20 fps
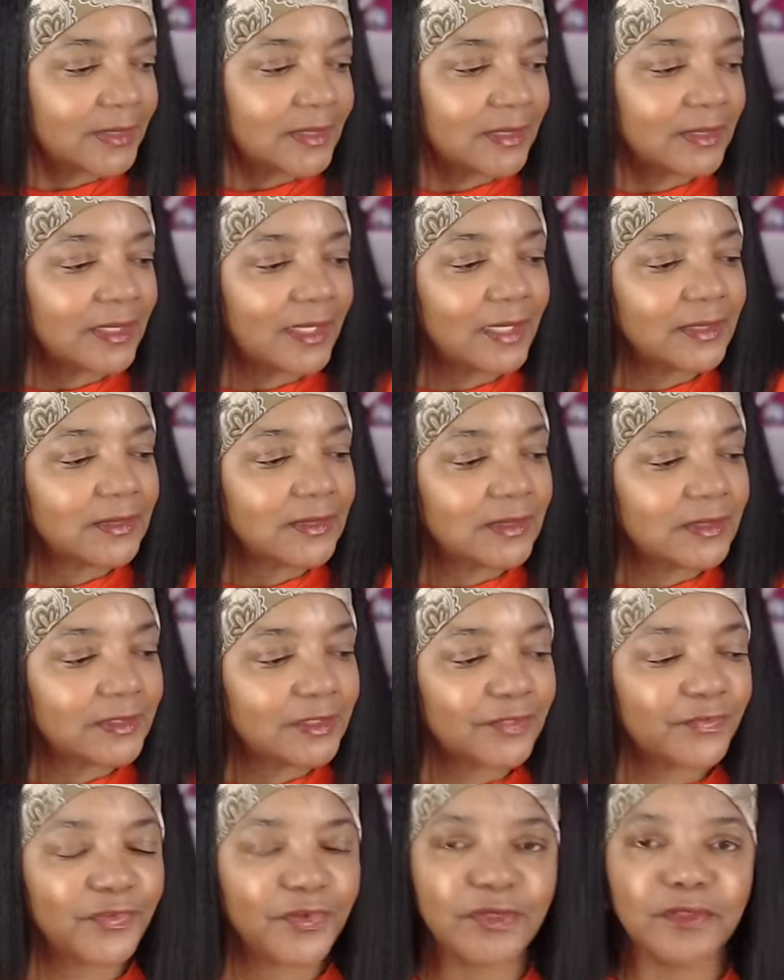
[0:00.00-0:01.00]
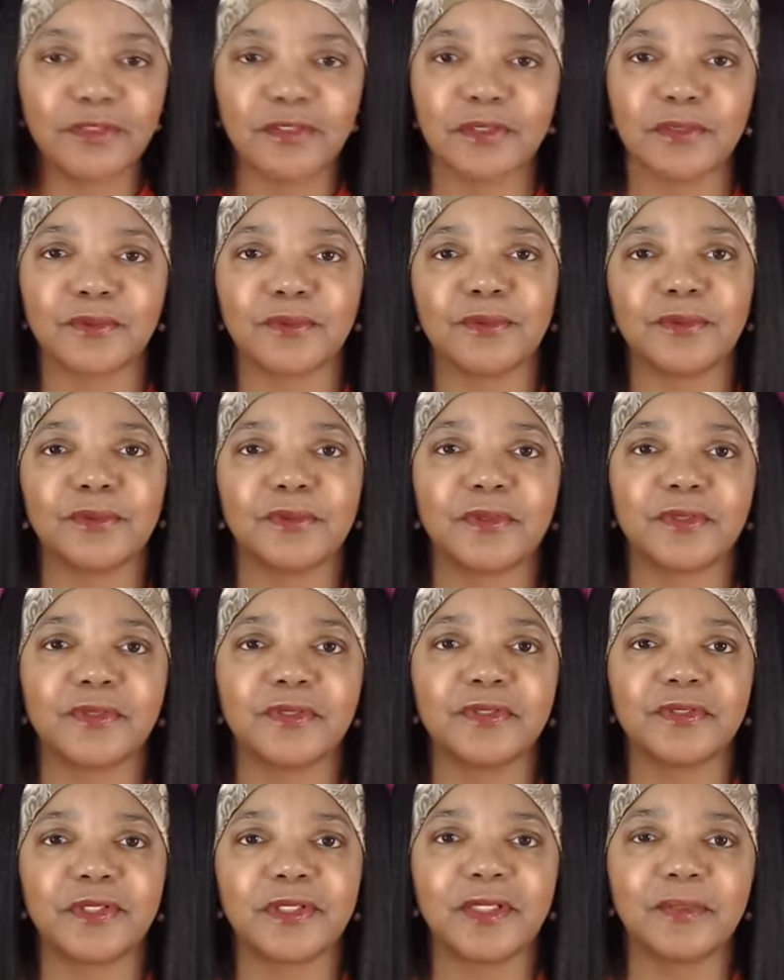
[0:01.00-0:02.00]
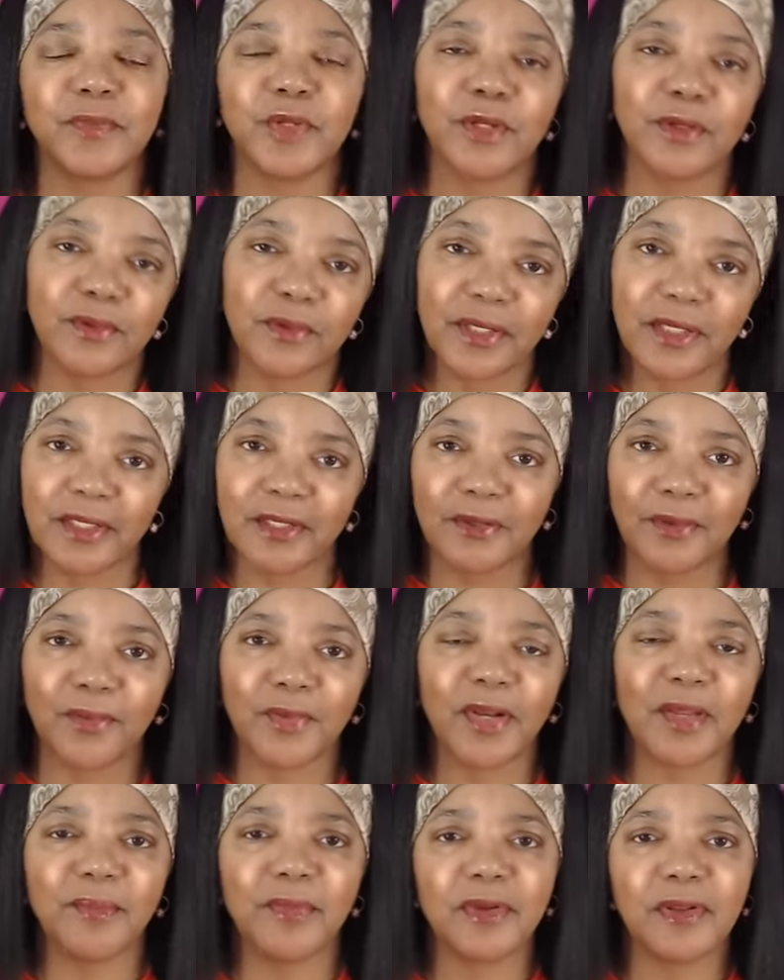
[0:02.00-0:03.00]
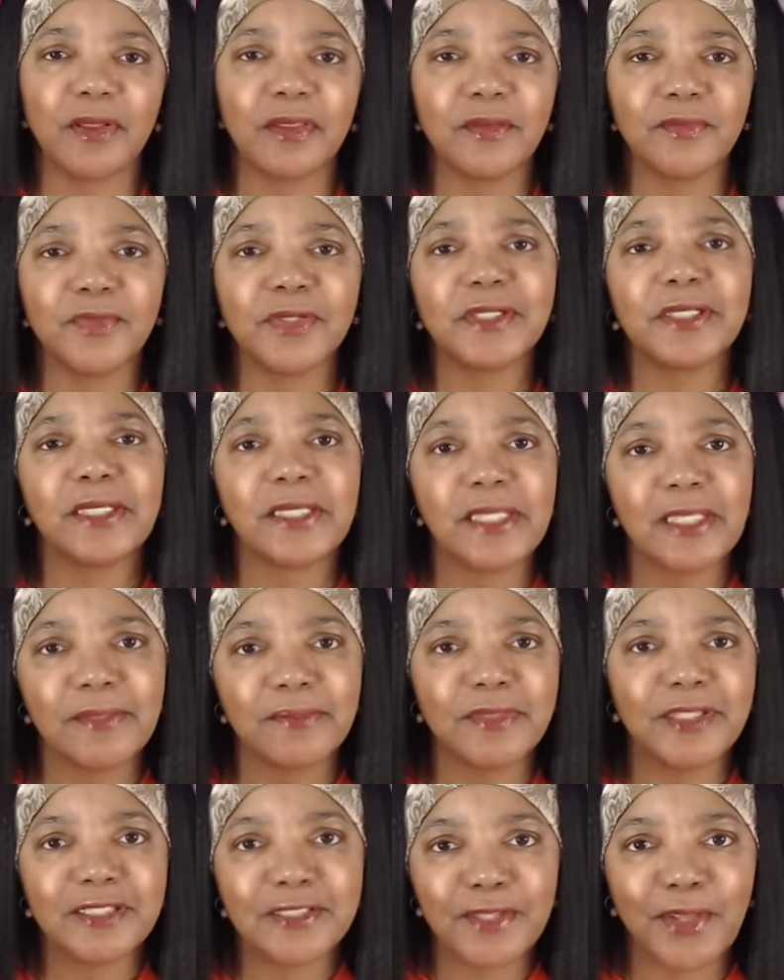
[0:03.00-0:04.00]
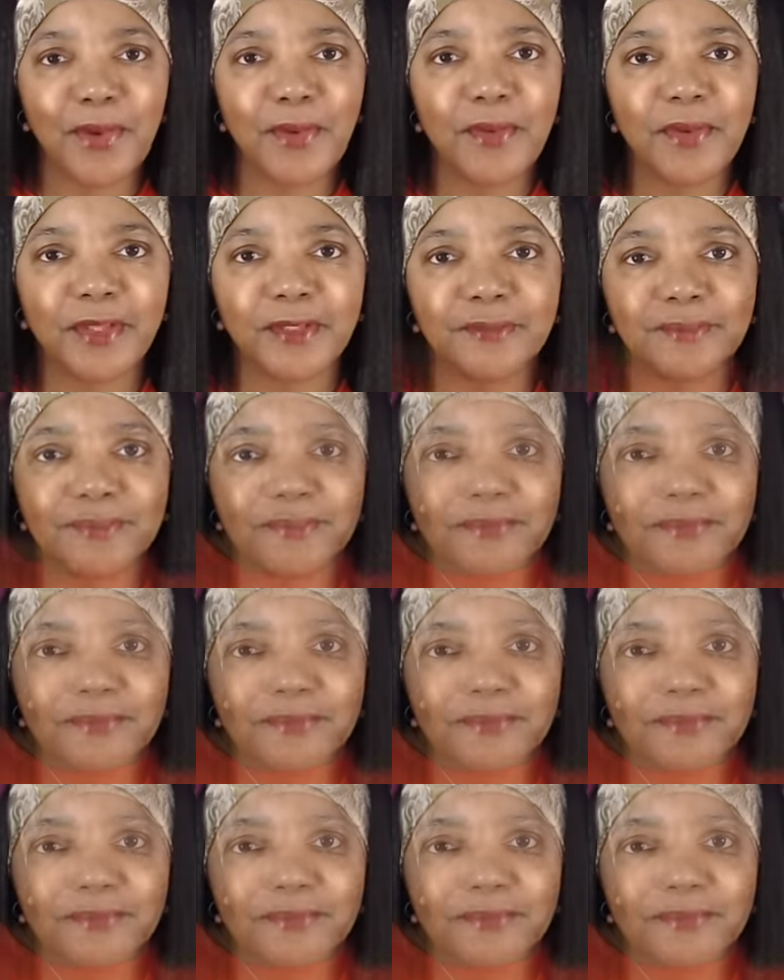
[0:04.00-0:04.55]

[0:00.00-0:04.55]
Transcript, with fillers: So that's this first little order. So let me go ahead and grab another one and keep this going.